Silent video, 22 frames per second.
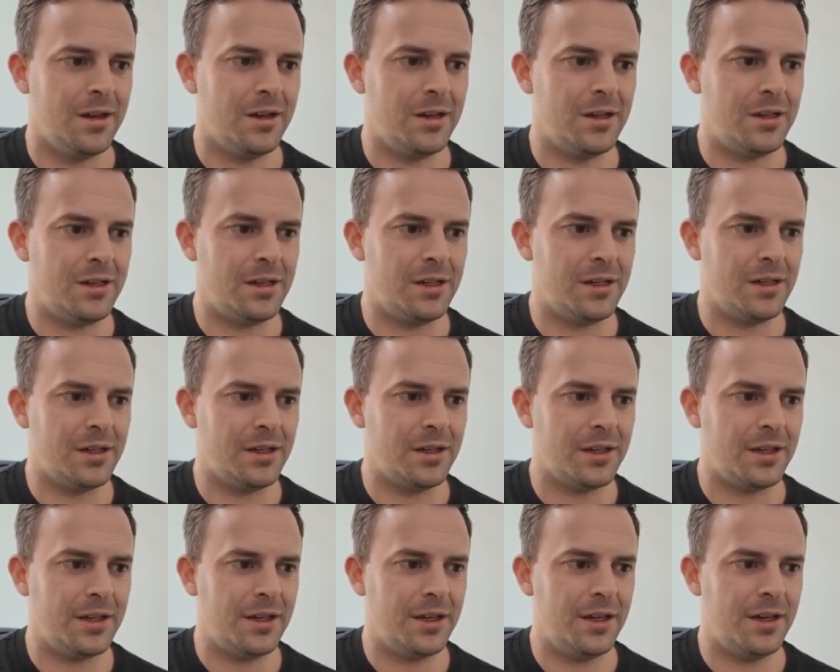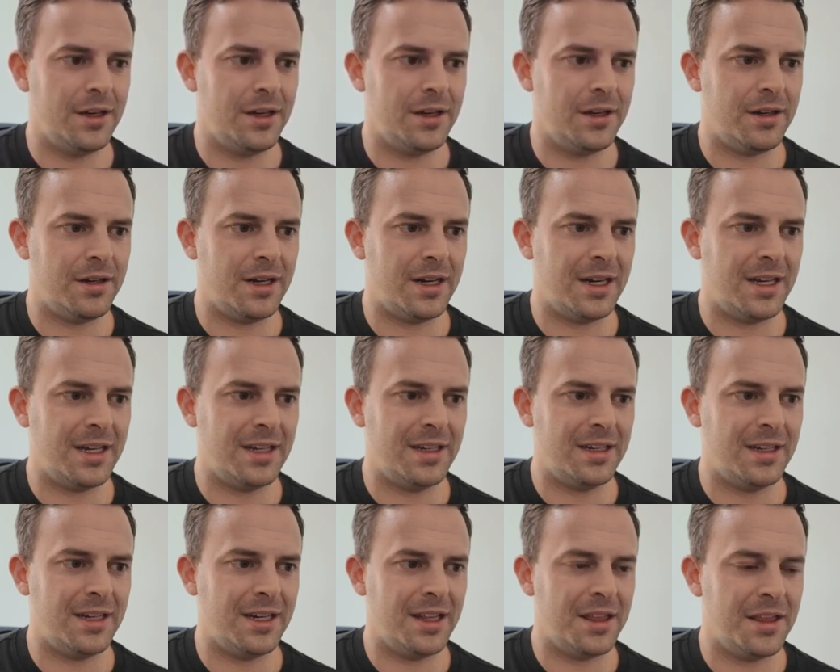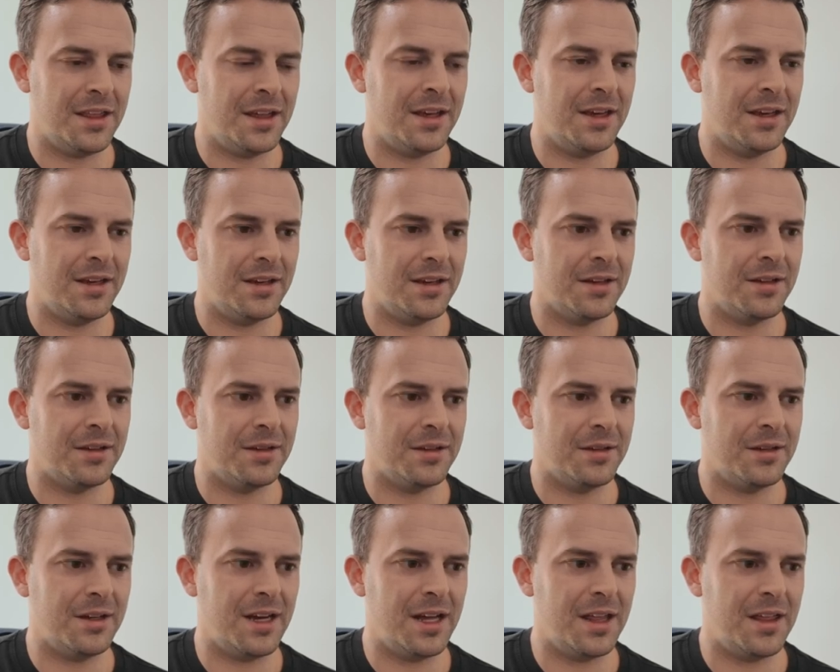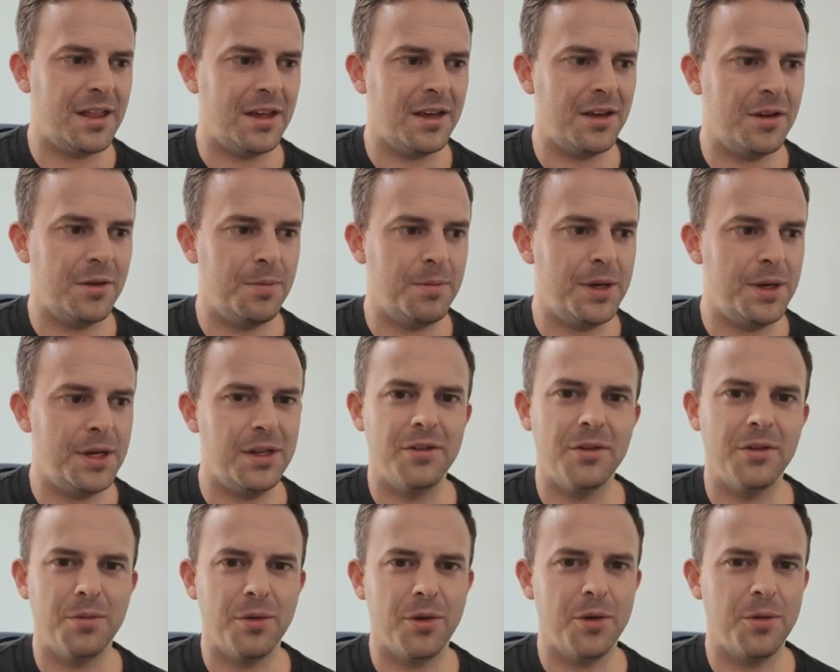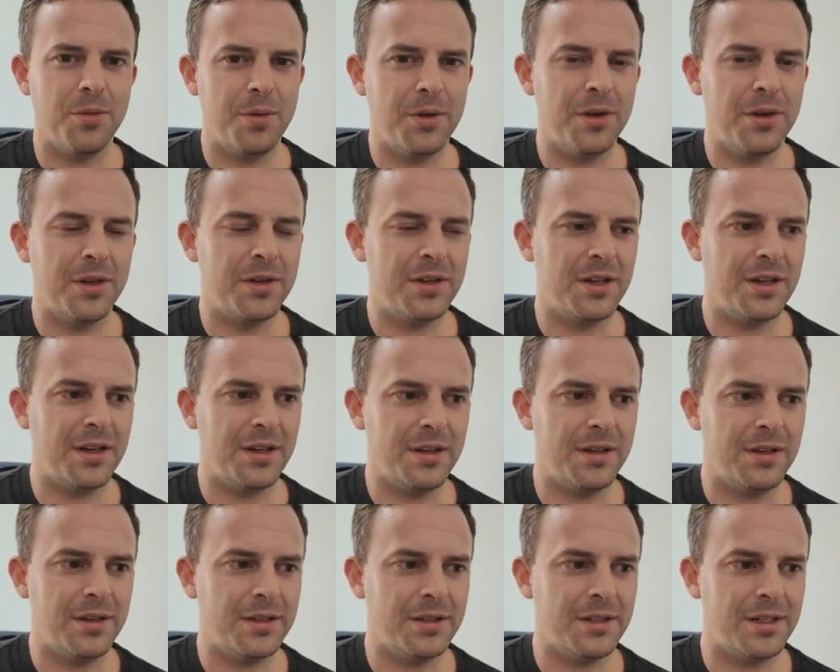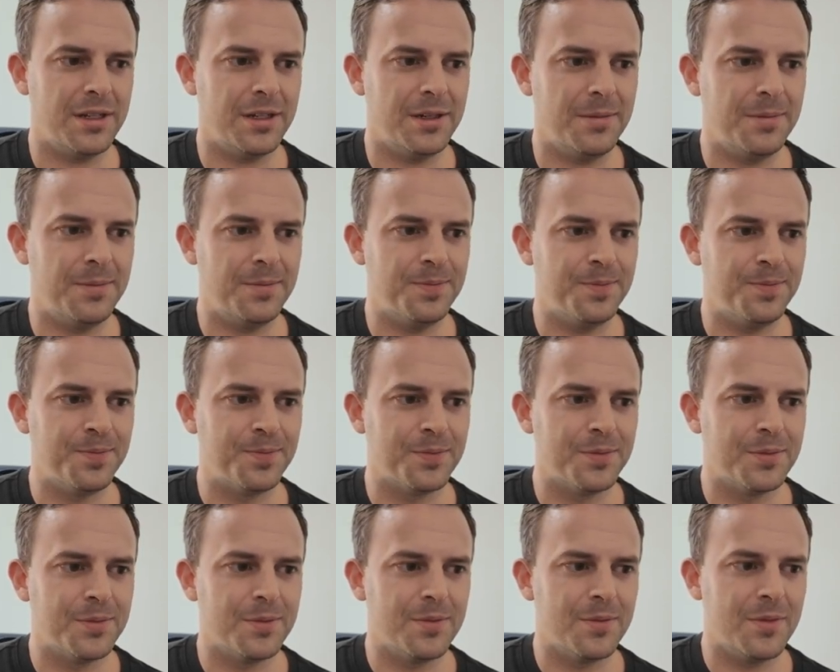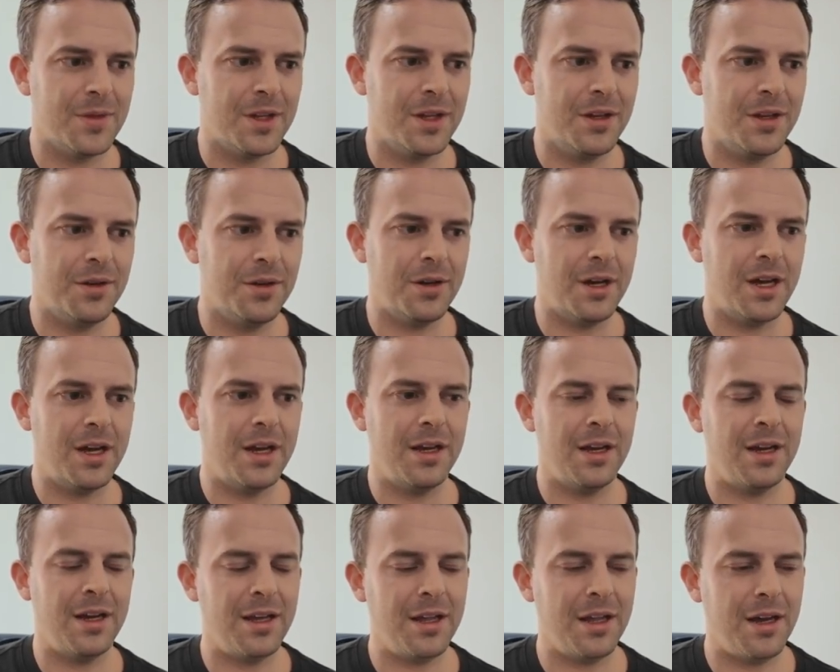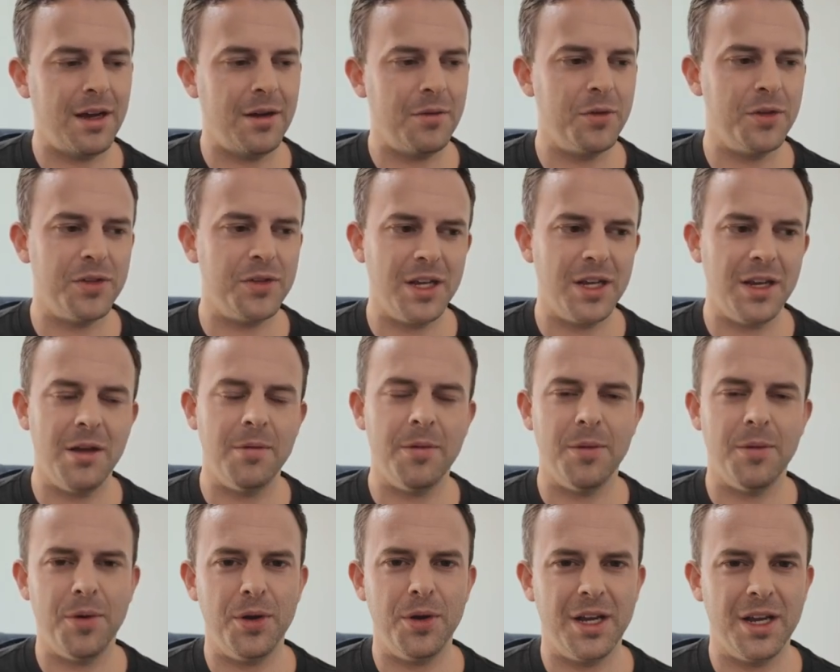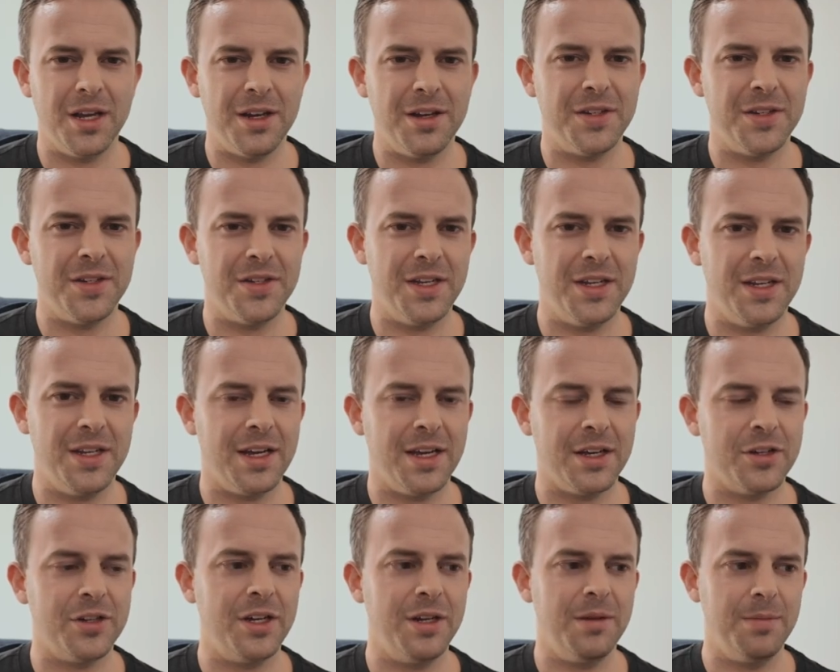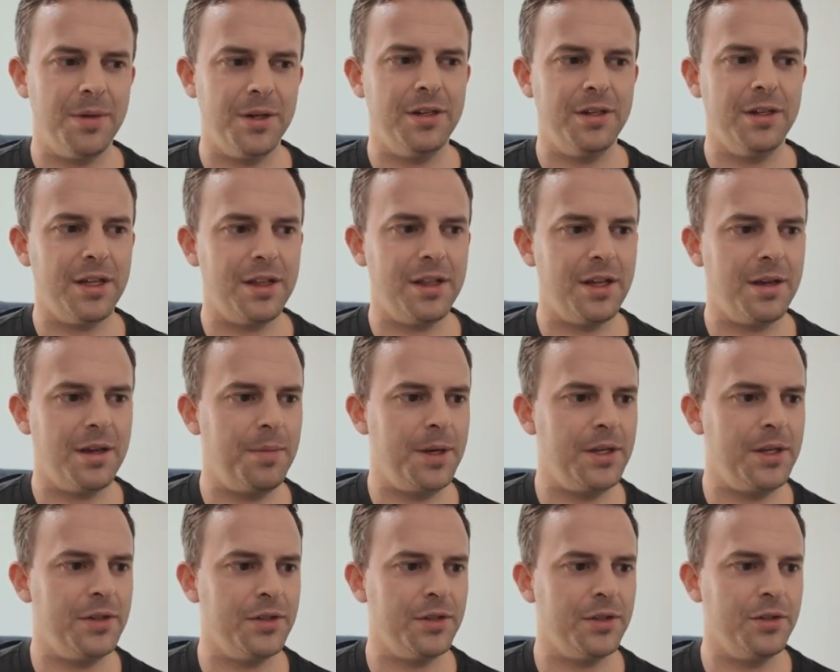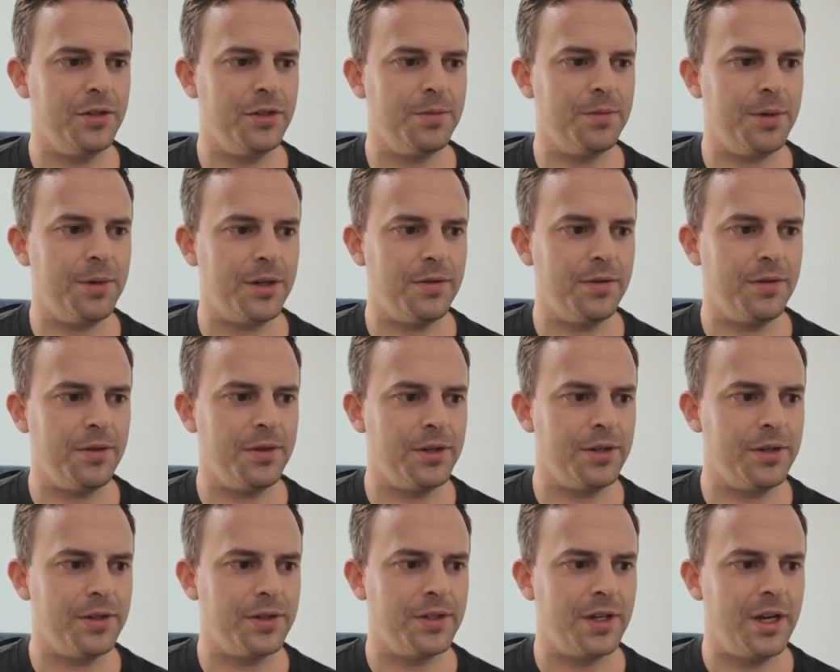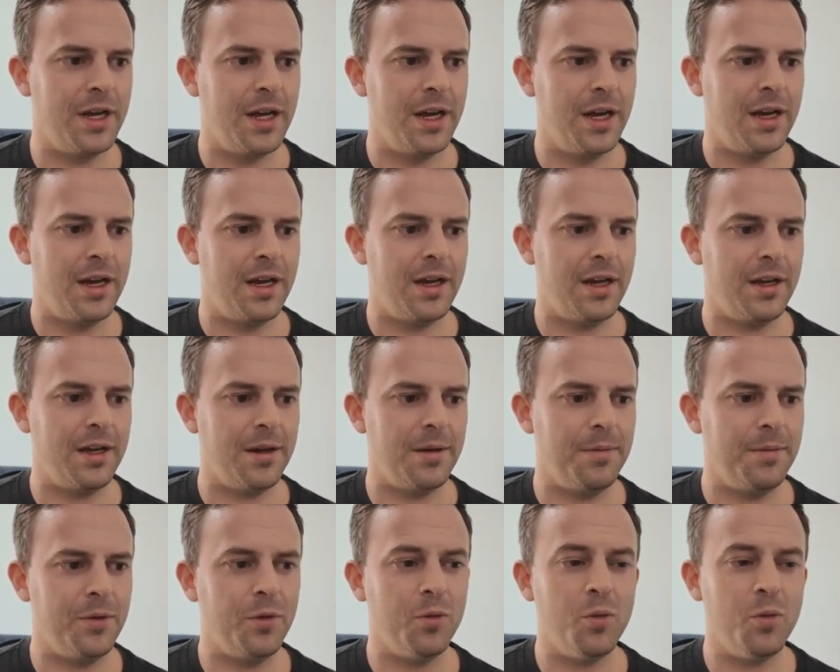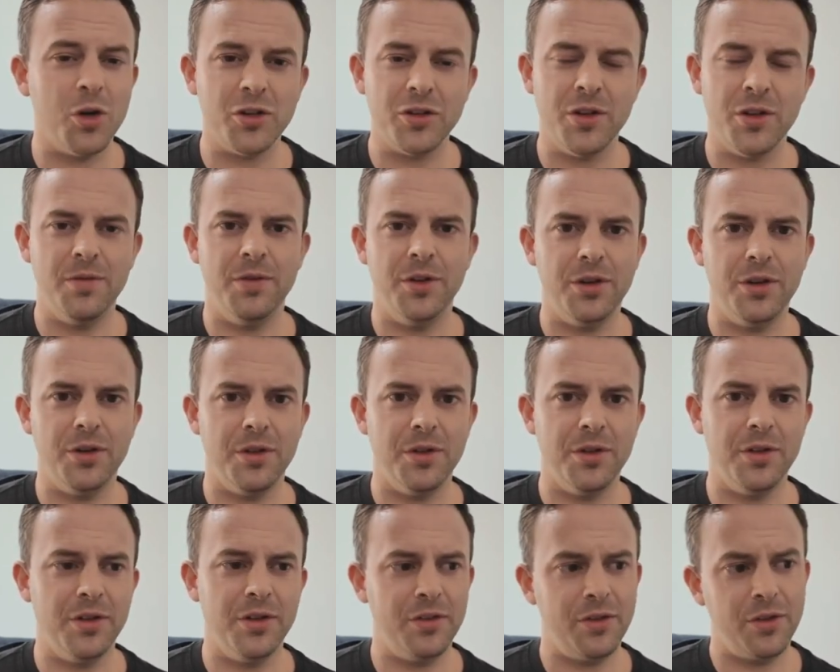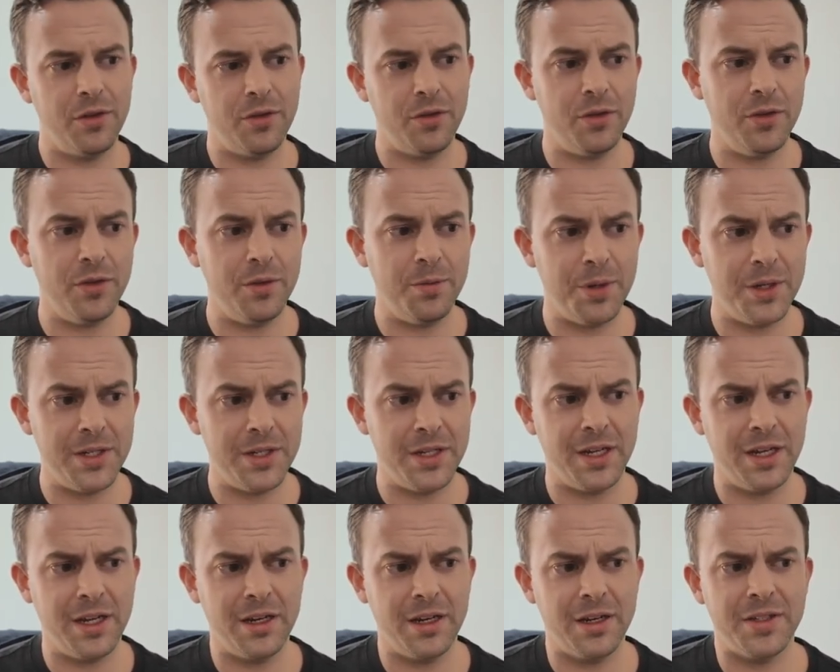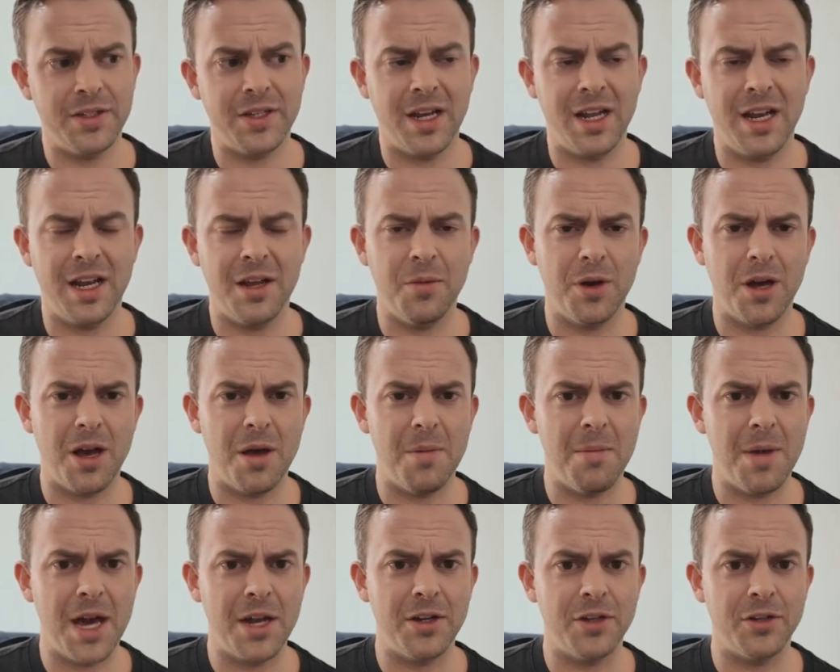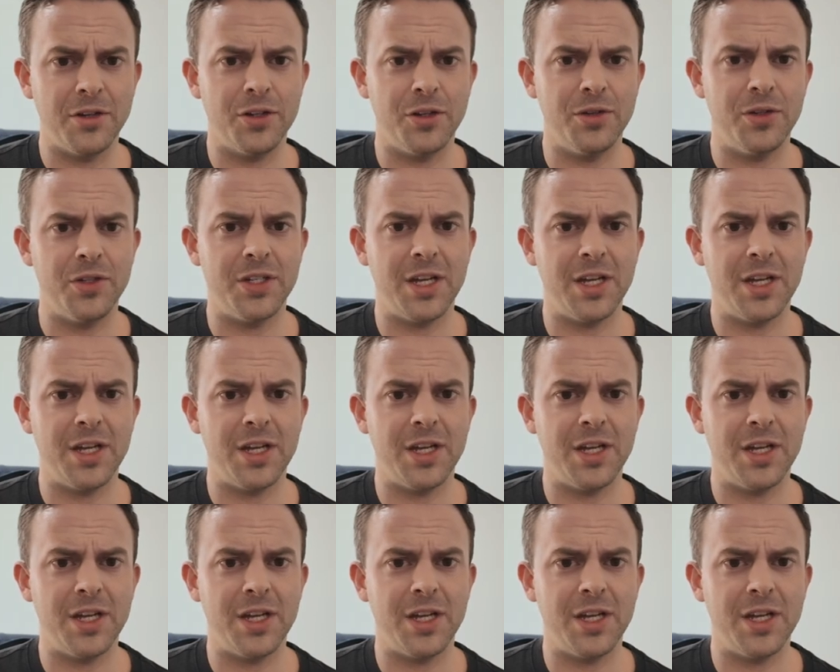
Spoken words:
I think a B is appropriate. Yeah. I was thinking about putting it as C actually, but I think B is a good spot for this. Watch the video on this. This was a particular sailing where I managed to